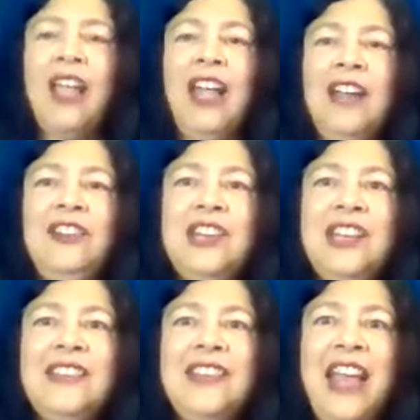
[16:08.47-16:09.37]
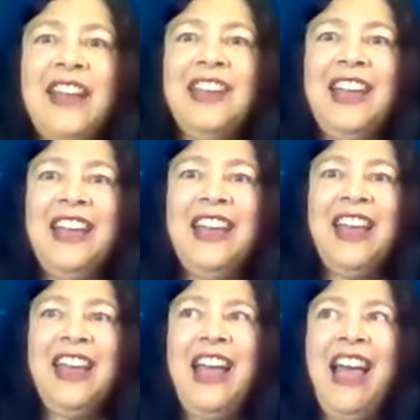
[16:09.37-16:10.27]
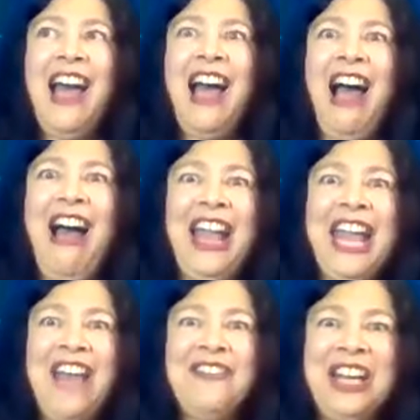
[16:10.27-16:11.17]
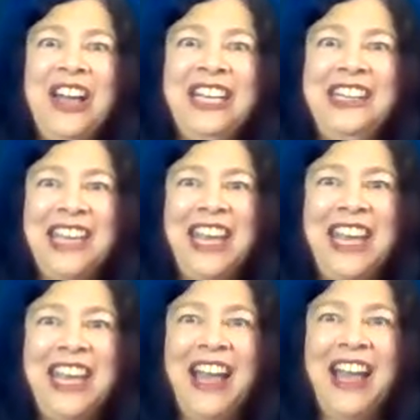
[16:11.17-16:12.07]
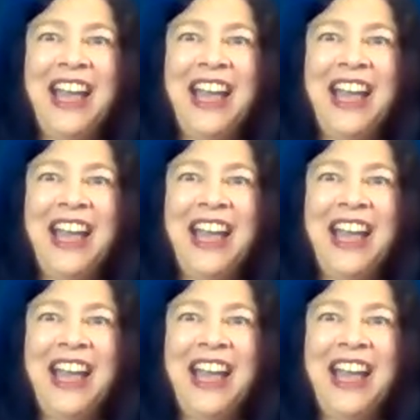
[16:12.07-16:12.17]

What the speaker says: And she said, I have an idea.